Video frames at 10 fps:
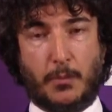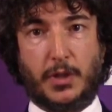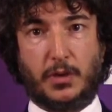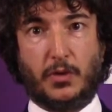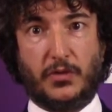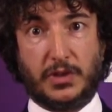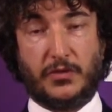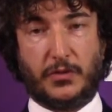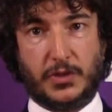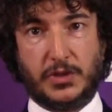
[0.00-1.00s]
but
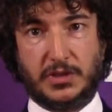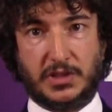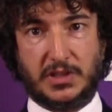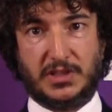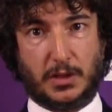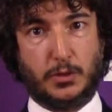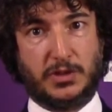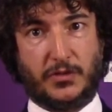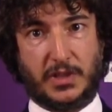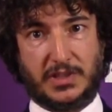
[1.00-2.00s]
innovative efficiencies,
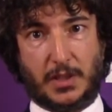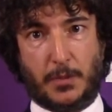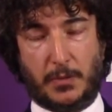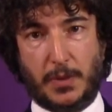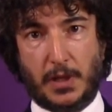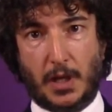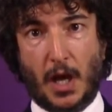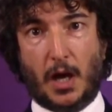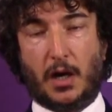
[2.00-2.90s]
elusive as they may be,